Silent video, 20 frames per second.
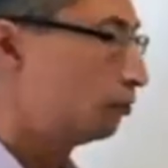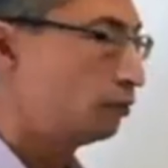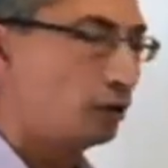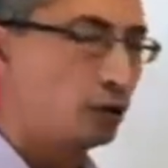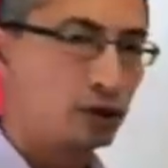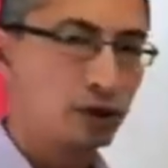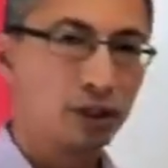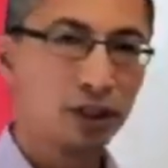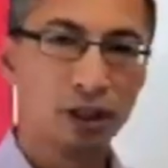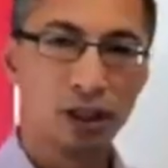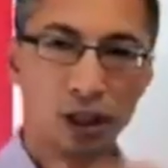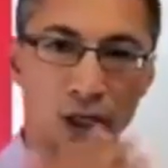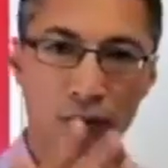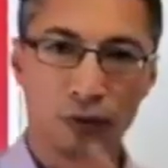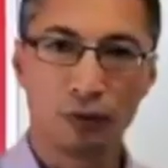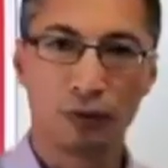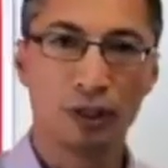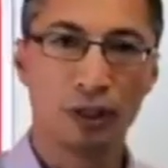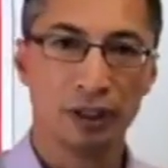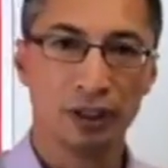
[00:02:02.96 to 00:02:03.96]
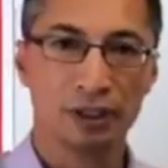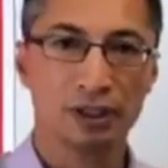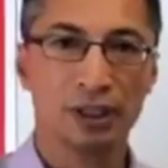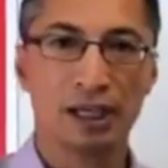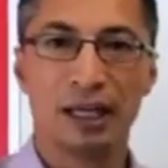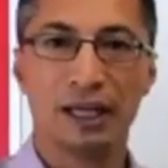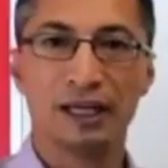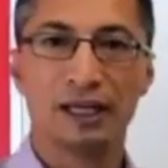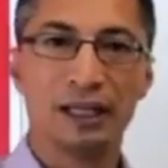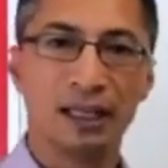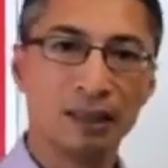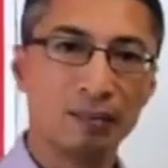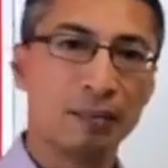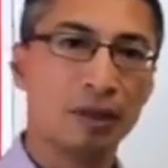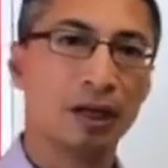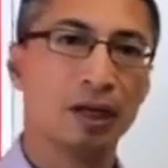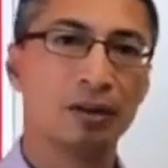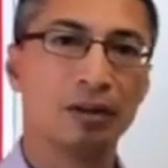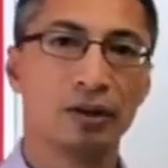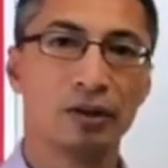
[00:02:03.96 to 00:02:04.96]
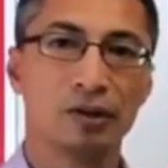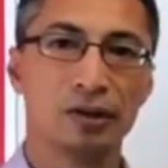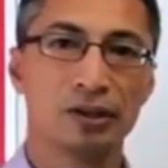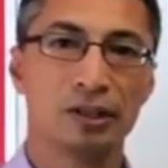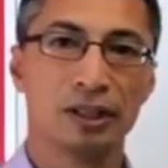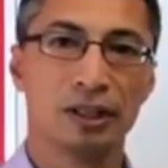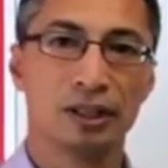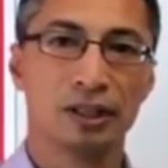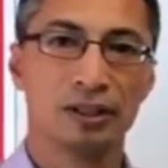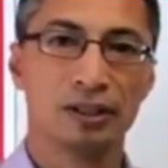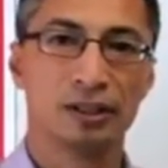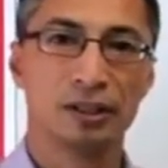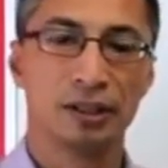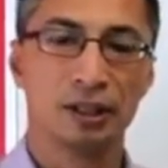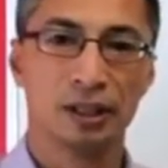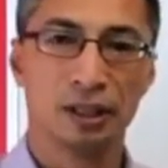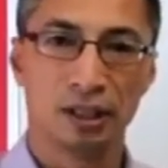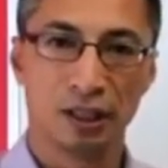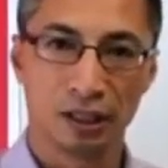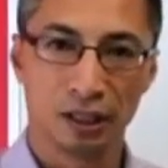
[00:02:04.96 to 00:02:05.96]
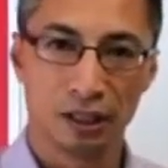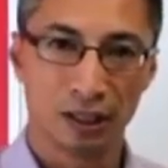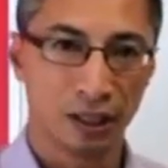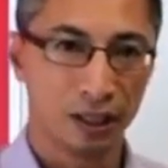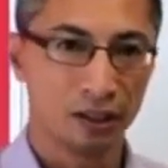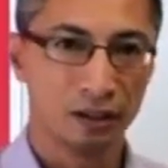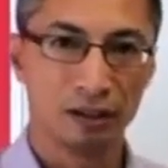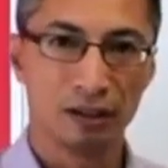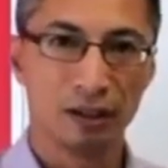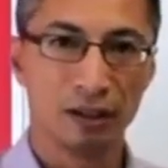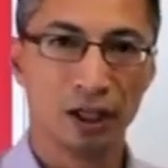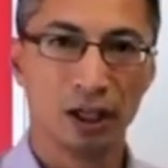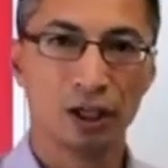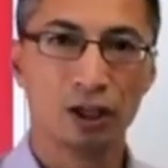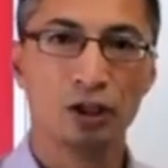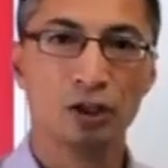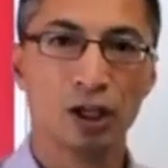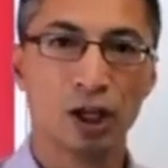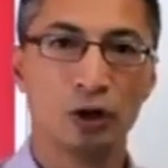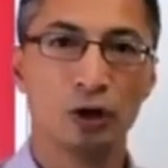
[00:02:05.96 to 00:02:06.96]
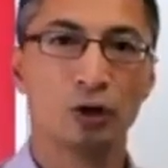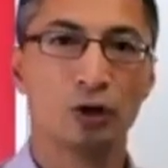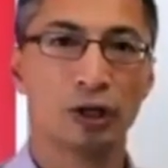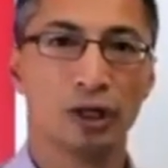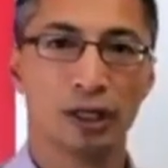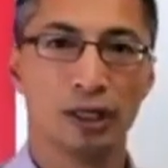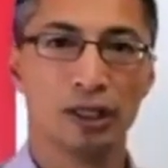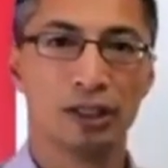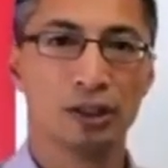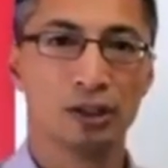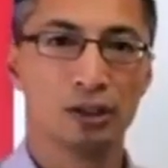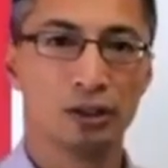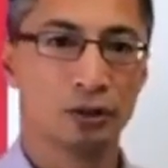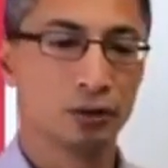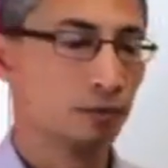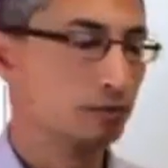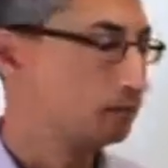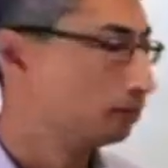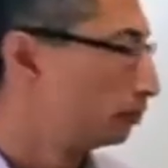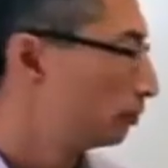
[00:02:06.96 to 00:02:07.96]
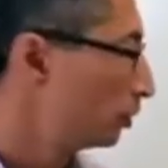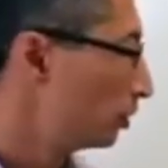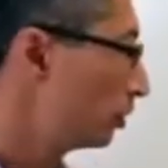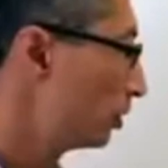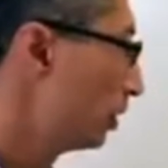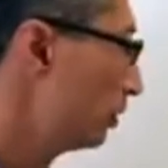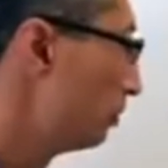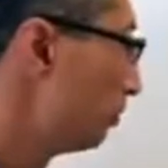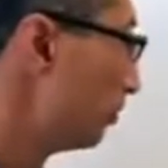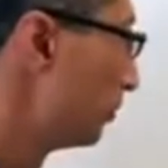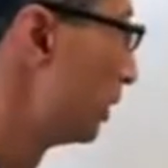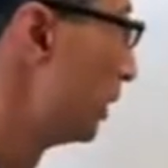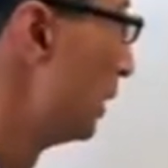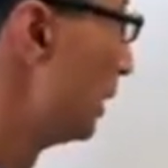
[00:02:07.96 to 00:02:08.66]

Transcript: firstly, go through the list and eliminate those things that you no longer need to do. All right.